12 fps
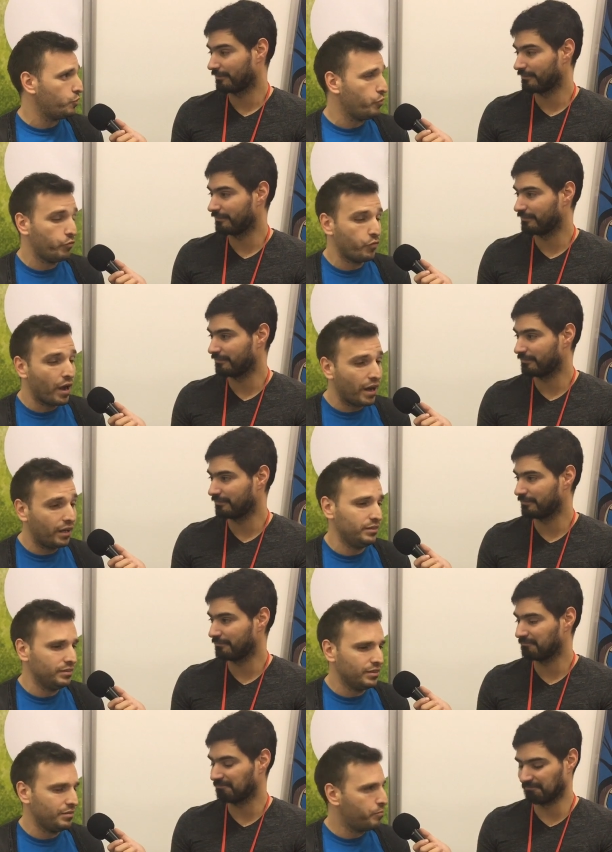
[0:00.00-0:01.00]
Speaker 1: to
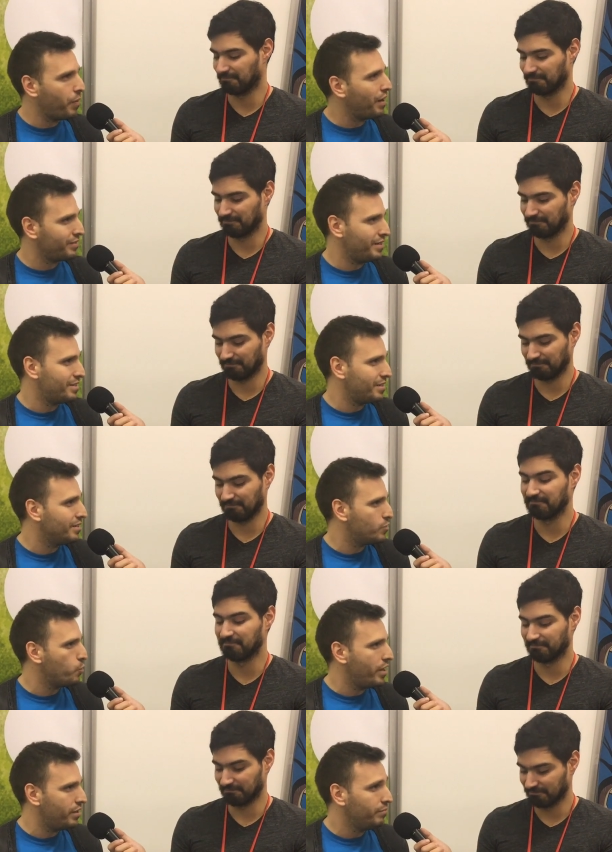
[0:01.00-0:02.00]
find partners in this
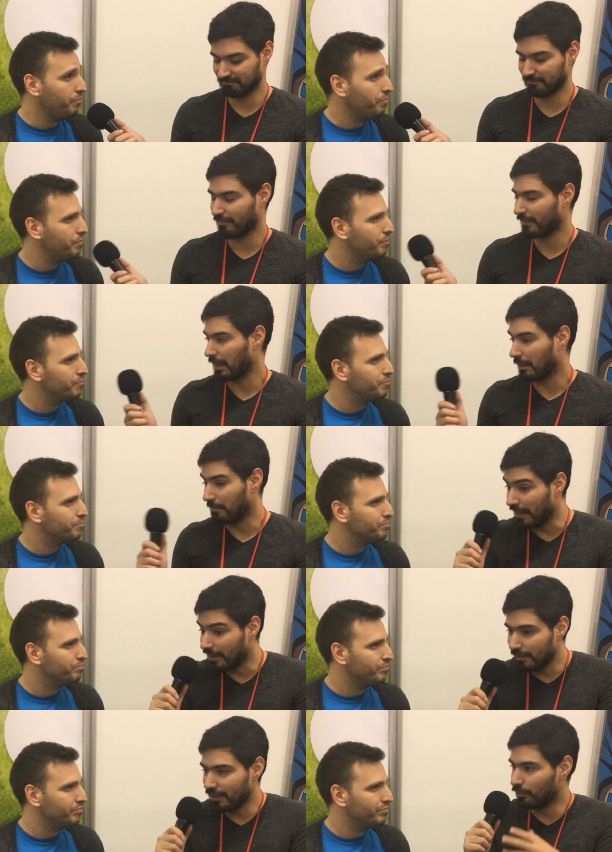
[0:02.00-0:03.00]
way.
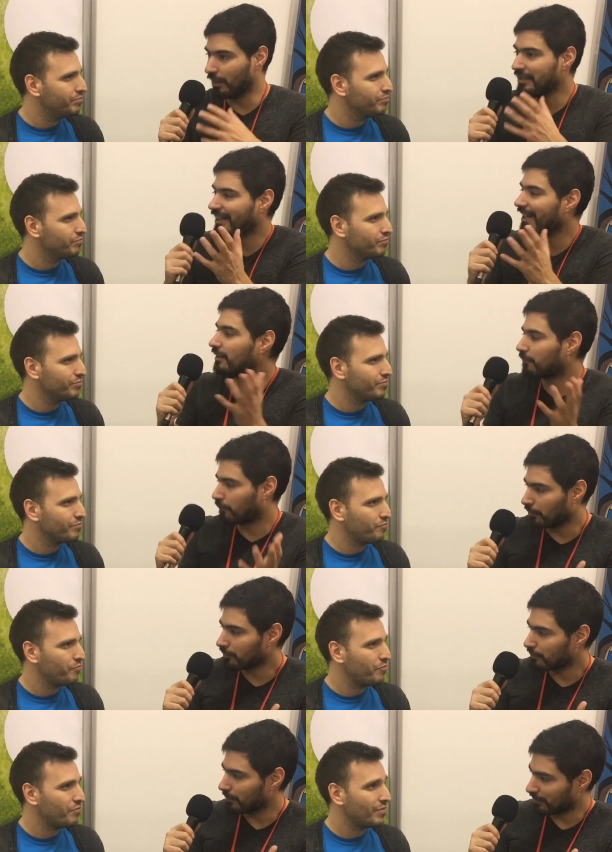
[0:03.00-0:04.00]
Speaker 2: Maybe Renegade
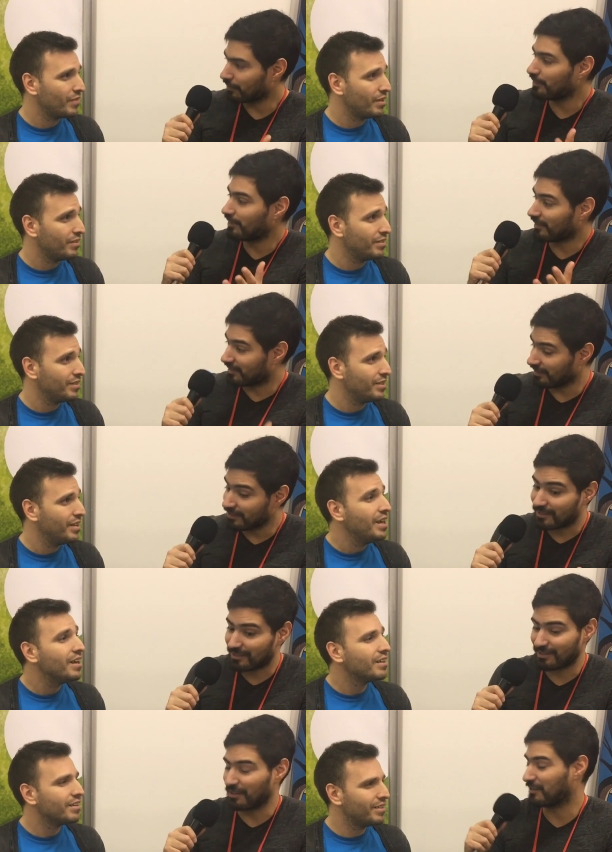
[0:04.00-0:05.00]
France, because it
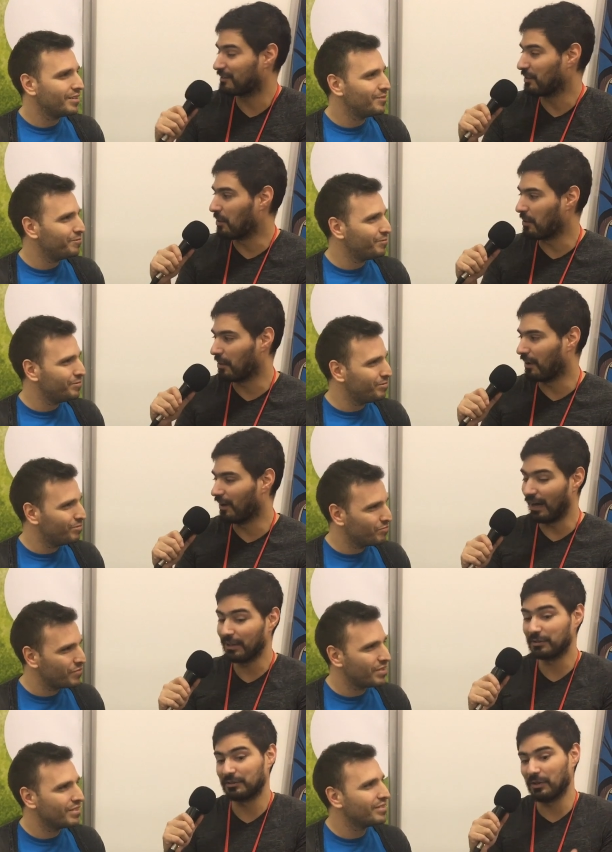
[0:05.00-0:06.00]
exists, so uh,
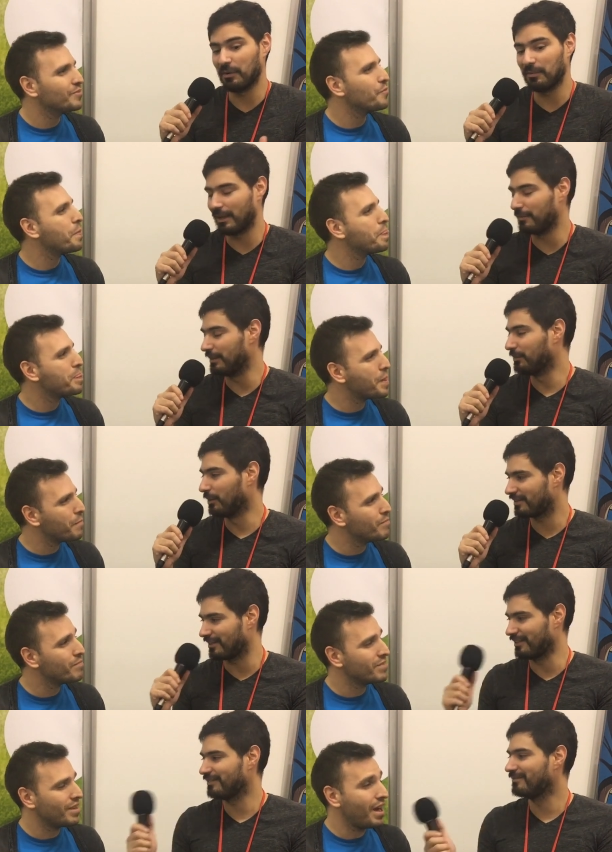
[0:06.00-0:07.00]
I don't know, maybe, we'll
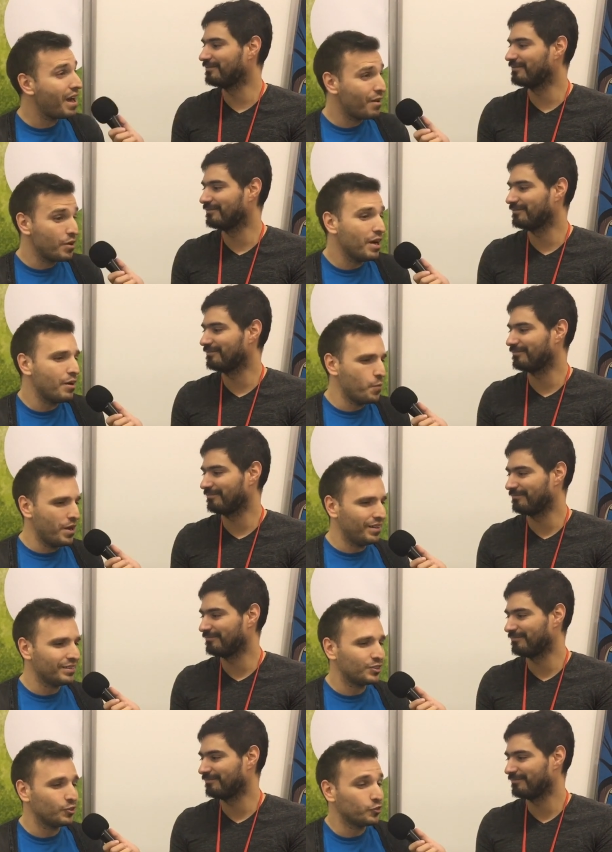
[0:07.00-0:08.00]
see.
Speaker 1: Yeah, yeah, we are also